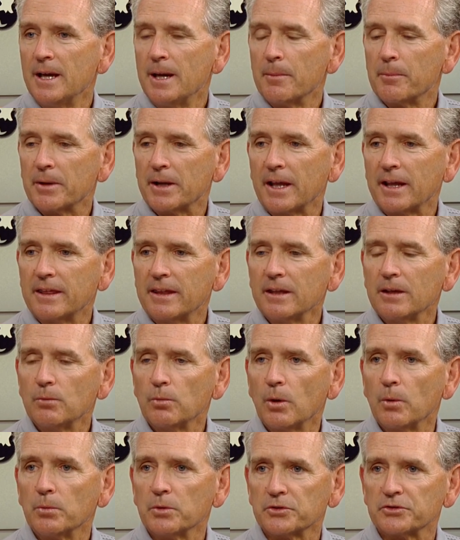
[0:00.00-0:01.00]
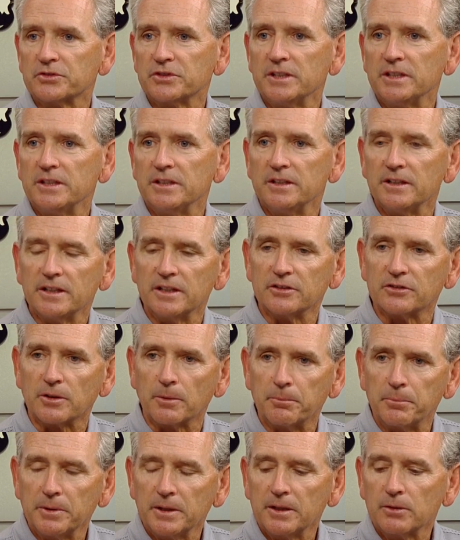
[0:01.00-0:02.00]
But I think what we'll see is a
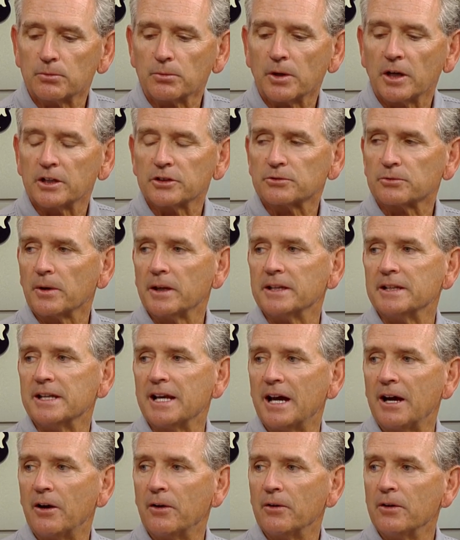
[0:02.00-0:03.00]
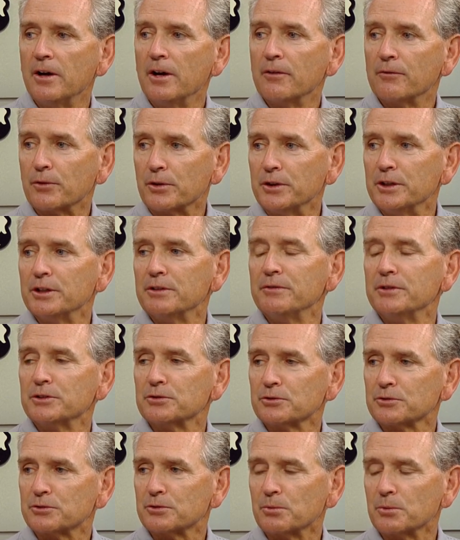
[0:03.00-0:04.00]
big rush right now for
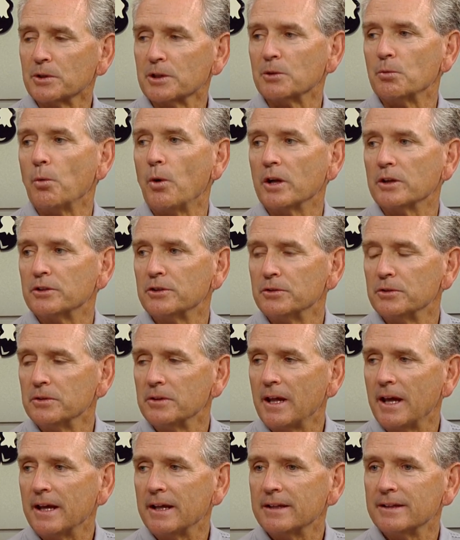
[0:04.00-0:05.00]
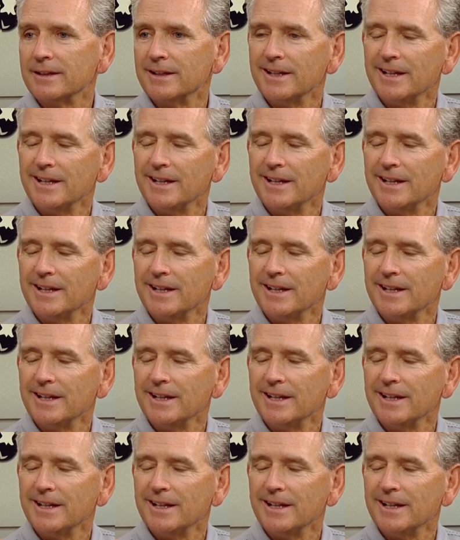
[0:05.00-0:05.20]
individuals to really want to do that.